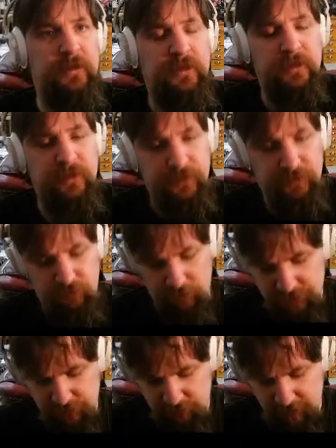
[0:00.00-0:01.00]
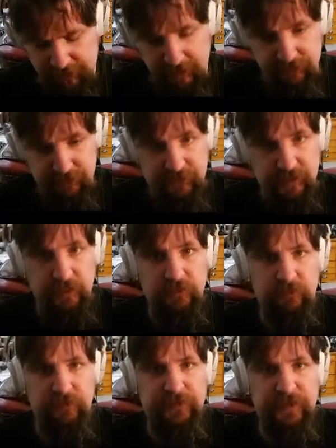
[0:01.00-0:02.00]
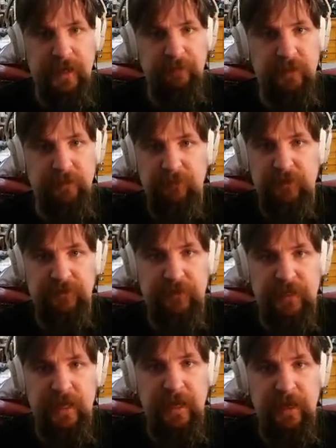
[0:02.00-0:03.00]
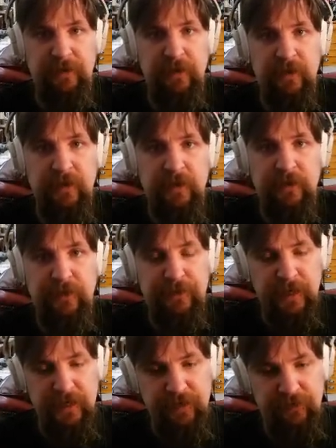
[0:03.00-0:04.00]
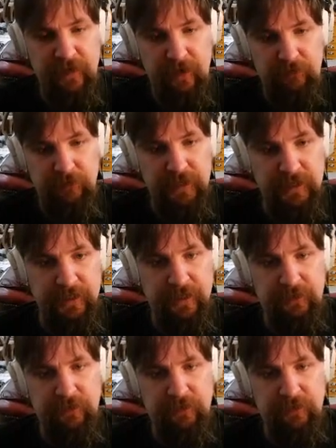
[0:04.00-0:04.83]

in the storage crate downstairs for the time being, because again, the thing is I don't need it at the